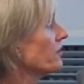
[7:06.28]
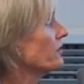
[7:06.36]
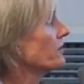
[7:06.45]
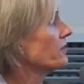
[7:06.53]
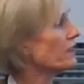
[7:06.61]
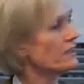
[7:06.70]

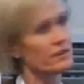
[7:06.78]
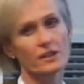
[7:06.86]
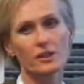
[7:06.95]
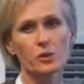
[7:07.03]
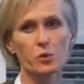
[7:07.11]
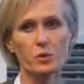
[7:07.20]
on the
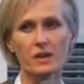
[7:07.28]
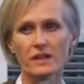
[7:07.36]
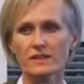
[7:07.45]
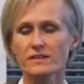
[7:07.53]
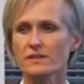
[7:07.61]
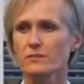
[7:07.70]

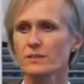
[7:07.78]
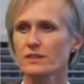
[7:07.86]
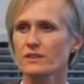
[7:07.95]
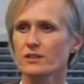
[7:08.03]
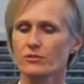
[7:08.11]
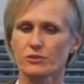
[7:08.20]
acquired
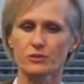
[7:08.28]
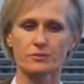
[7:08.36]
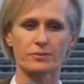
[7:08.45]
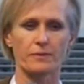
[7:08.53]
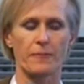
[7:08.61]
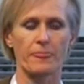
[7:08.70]
disability group.
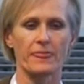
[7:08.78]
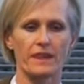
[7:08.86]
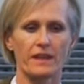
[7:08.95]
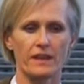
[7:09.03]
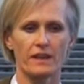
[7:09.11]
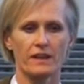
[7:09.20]

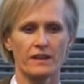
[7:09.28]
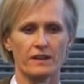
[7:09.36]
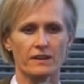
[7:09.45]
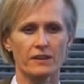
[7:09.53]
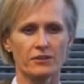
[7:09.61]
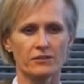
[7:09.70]

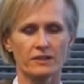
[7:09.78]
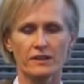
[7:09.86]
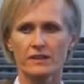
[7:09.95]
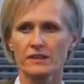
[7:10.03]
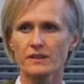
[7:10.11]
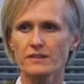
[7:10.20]
Now,
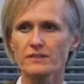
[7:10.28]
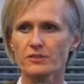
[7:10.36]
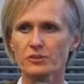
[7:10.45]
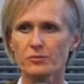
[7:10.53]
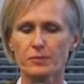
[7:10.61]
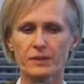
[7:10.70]
this is a
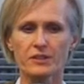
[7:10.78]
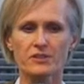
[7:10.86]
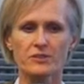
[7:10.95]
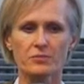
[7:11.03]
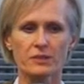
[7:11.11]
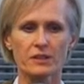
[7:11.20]
group of
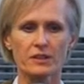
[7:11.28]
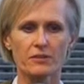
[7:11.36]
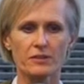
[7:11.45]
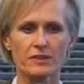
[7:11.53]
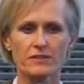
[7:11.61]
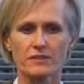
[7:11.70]
patients where
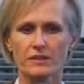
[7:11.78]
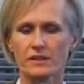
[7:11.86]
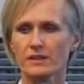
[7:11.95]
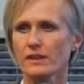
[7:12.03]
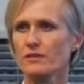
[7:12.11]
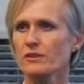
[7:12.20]
there is
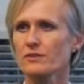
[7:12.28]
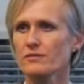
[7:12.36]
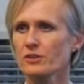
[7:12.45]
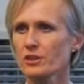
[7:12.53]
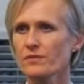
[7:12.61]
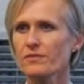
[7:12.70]

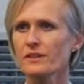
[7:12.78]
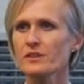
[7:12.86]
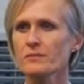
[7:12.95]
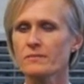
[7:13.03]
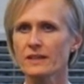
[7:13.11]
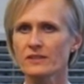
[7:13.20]
no
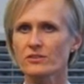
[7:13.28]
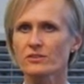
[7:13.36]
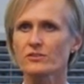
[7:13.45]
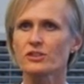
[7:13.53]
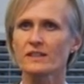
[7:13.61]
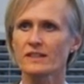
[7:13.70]

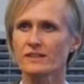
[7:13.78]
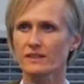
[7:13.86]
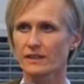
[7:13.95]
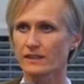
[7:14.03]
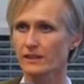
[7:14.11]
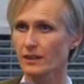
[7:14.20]
fundamental
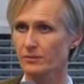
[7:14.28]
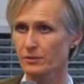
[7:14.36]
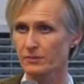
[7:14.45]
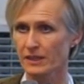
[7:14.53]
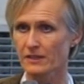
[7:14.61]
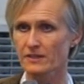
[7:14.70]
genetic
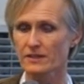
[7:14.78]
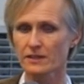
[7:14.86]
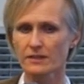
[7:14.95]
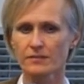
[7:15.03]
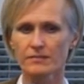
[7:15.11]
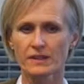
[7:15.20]

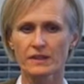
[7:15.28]
abnormality.